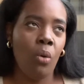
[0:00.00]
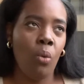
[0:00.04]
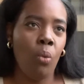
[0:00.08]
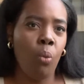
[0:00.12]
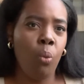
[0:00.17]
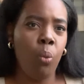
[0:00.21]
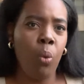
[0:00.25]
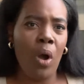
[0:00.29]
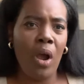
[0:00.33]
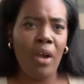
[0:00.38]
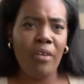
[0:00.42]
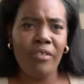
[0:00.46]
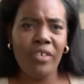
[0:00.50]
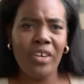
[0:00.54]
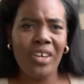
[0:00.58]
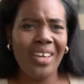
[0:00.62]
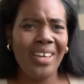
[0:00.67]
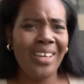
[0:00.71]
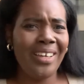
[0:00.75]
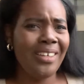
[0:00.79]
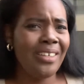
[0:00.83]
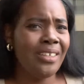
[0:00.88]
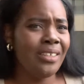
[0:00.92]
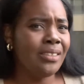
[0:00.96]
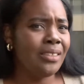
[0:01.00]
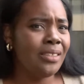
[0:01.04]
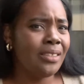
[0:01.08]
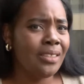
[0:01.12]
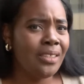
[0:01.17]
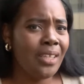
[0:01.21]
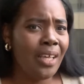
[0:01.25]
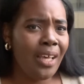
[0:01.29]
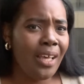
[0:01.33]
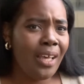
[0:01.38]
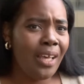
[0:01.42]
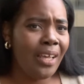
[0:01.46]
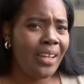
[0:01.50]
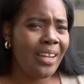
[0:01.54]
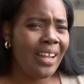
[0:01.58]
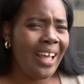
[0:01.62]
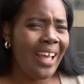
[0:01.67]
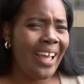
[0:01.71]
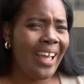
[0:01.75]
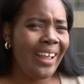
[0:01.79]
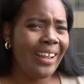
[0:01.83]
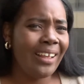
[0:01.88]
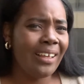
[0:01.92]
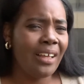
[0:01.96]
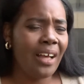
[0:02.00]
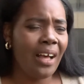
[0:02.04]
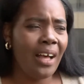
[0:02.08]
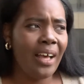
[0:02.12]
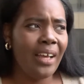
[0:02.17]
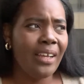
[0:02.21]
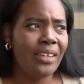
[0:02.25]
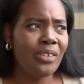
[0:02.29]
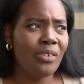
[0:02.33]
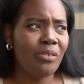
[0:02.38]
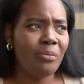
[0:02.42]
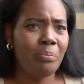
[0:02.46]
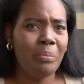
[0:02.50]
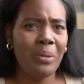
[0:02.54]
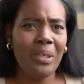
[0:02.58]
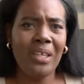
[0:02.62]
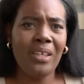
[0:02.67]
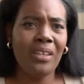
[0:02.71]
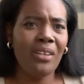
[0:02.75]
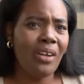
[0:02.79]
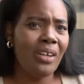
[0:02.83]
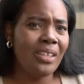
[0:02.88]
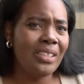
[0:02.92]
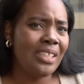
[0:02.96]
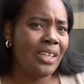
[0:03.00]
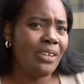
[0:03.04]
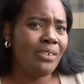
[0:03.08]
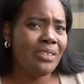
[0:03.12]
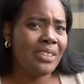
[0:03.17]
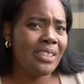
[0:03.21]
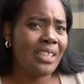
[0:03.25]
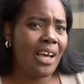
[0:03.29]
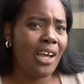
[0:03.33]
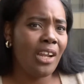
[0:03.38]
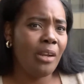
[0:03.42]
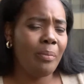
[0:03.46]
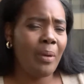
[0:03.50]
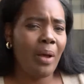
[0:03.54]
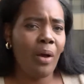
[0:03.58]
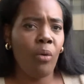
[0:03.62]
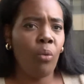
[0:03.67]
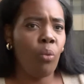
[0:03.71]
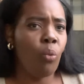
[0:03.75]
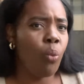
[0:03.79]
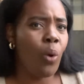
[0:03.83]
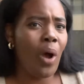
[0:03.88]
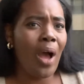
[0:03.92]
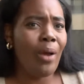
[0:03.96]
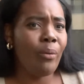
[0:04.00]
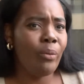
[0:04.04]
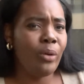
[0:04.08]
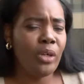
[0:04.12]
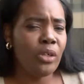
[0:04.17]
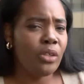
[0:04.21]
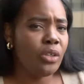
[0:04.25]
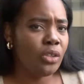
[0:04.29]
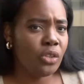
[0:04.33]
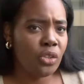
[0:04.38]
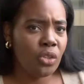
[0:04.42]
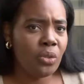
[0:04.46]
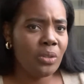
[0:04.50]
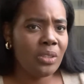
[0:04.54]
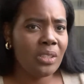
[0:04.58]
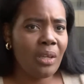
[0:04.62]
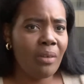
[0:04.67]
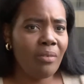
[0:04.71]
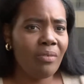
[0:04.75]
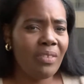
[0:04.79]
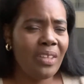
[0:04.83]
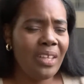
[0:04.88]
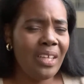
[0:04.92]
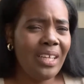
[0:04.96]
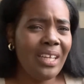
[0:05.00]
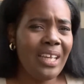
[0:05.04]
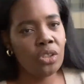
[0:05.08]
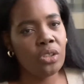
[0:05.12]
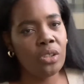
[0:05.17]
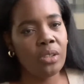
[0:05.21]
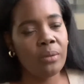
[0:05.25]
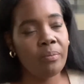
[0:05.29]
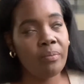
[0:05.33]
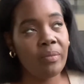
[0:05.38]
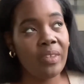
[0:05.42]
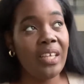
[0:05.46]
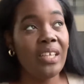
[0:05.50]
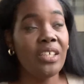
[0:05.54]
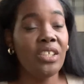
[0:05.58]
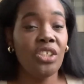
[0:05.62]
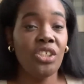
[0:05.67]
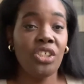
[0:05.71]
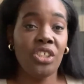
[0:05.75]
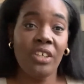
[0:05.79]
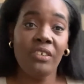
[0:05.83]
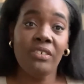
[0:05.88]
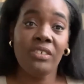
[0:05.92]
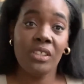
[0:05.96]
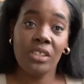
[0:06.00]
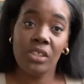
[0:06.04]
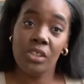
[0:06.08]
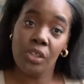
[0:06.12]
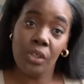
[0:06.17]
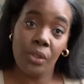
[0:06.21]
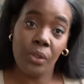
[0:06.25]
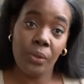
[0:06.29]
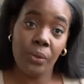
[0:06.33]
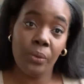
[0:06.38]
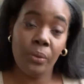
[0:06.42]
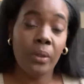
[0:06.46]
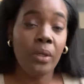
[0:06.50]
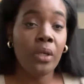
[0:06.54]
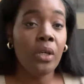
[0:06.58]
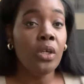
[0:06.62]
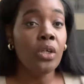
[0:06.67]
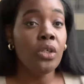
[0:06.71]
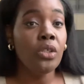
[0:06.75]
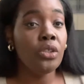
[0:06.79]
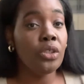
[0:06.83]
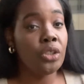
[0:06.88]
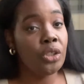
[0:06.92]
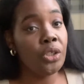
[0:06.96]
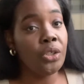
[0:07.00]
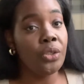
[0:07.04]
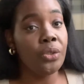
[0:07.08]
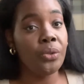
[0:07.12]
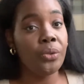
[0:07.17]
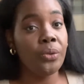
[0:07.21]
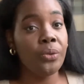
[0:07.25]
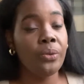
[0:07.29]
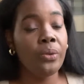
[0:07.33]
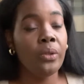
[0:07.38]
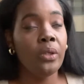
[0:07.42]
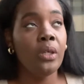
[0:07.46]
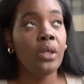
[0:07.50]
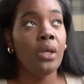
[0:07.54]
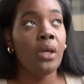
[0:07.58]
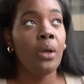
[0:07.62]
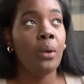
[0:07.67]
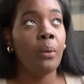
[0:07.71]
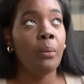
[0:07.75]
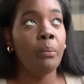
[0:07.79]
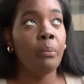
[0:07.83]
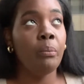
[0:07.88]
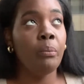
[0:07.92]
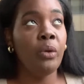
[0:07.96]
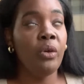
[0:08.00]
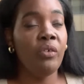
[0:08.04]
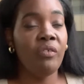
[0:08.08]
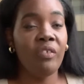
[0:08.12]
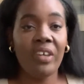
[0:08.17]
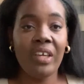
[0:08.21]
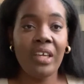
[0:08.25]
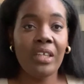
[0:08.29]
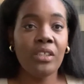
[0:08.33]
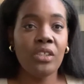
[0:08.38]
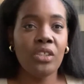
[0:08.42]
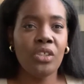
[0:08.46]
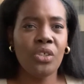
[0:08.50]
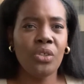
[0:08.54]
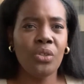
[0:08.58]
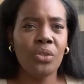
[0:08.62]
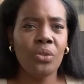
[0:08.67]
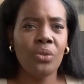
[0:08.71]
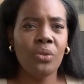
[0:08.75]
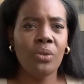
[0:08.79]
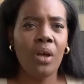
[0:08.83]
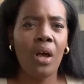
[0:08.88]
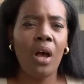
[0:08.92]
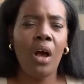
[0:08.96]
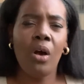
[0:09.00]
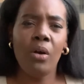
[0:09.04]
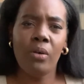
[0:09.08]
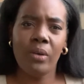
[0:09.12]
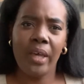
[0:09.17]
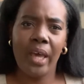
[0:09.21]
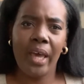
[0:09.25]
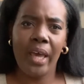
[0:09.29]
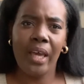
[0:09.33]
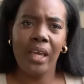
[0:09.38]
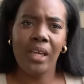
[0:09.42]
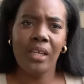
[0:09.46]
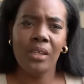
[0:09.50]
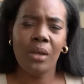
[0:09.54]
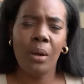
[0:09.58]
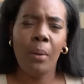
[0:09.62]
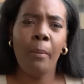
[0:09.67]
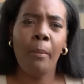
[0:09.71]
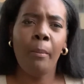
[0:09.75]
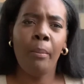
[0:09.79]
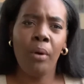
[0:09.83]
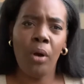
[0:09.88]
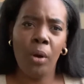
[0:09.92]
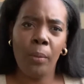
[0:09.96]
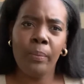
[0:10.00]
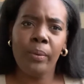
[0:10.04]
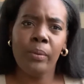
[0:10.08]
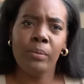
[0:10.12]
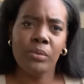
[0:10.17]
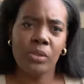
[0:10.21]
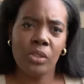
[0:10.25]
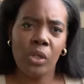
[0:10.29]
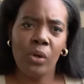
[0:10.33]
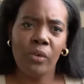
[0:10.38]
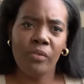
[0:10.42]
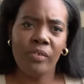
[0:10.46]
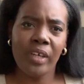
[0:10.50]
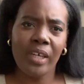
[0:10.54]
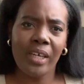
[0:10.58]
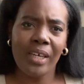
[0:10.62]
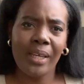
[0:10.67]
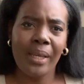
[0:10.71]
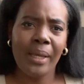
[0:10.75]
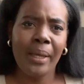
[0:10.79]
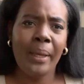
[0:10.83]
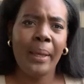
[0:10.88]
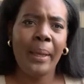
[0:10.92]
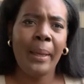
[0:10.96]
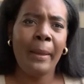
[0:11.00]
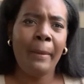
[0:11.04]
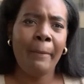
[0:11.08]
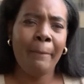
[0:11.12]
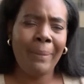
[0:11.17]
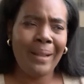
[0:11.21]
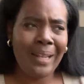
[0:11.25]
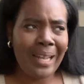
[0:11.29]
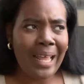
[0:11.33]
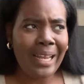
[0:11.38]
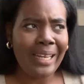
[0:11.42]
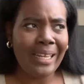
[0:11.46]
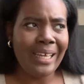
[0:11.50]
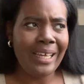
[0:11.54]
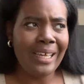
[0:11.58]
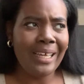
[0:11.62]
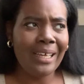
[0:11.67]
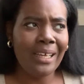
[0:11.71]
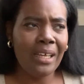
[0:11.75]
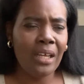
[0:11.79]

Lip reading: worrying, concern, and kind of beating ourselves down about why we couldn't do something. It shifts you to moving into, okay, problem solving, planning.